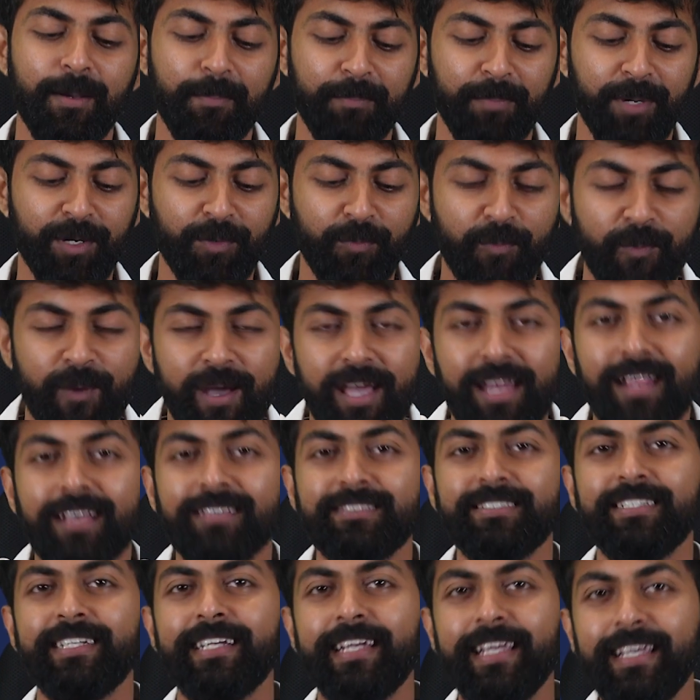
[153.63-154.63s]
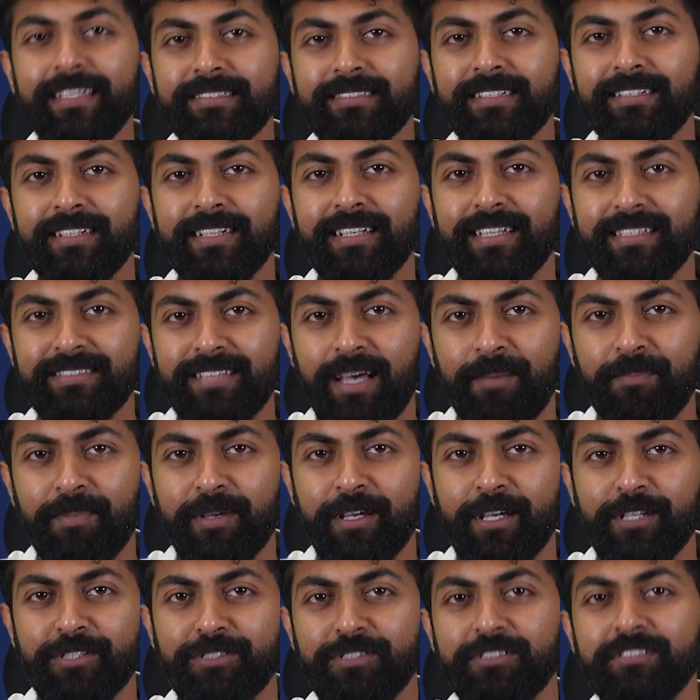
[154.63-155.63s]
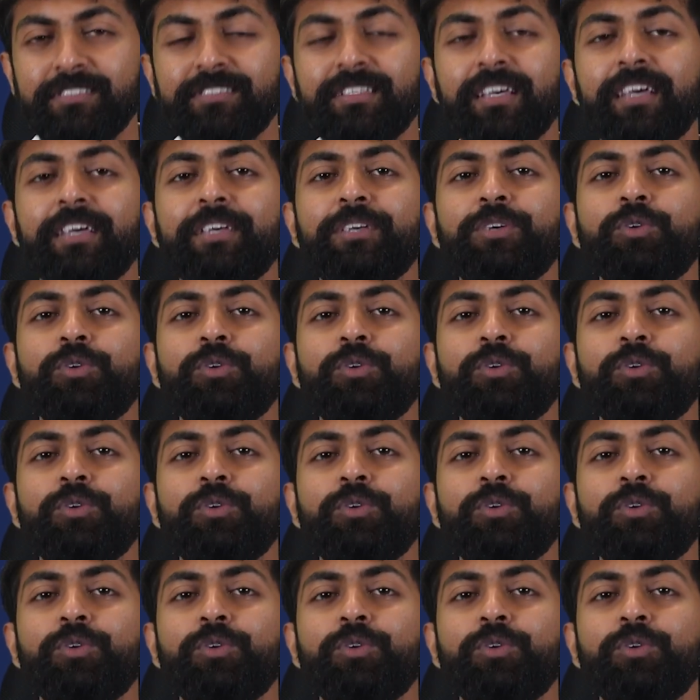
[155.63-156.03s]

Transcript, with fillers: But whereas in decentralized applications,